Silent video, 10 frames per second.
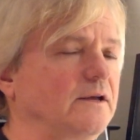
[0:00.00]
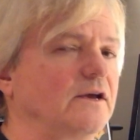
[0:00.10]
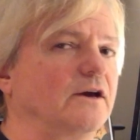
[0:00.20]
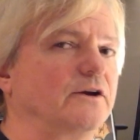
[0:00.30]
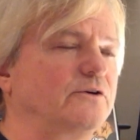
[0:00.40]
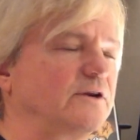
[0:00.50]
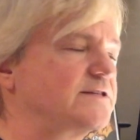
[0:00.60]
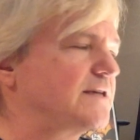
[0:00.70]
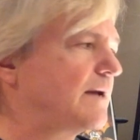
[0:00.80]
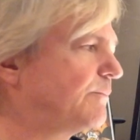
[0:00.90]
A good
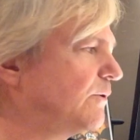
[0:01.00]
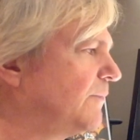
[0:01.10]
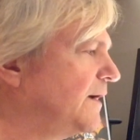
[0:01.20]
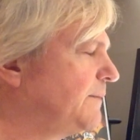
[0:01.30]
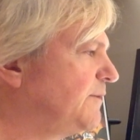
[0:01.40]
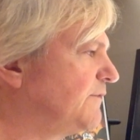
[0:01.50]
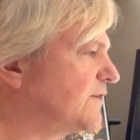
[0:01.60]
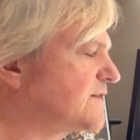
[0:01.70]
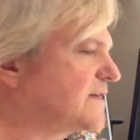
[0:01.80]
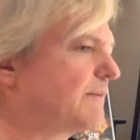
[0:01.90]
example might be, for
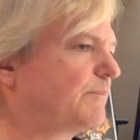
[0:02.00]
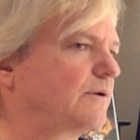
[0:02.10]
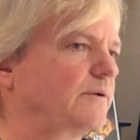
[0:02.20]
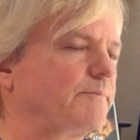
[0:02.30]
example,